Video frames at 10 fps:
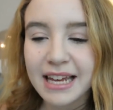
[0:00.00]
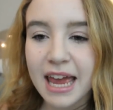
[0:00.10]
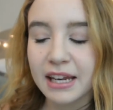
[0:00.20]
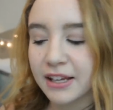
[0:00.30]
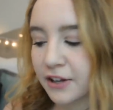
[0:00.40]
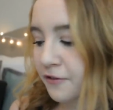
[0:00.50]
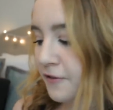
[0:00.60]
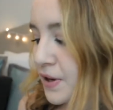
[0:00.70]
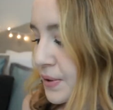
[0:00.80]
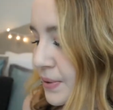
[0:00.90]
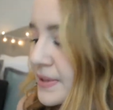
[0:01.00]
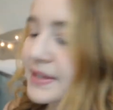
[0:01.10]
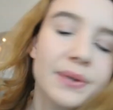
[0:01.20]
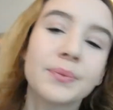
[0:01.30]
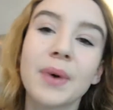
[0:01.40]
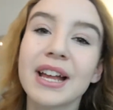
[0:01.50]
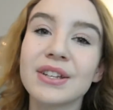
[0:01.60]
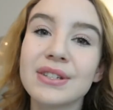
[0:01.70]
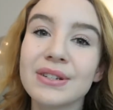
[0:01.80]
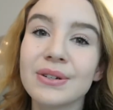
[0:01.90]
and confused
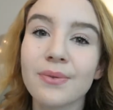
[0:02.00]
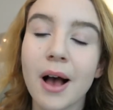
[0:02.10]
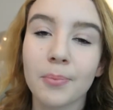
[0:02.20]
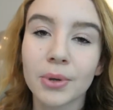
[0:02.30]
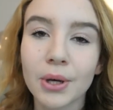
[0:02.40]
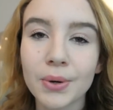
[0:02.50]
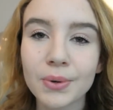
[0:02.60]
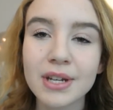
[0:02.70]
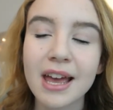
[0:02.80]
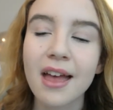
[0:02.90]
when to upload,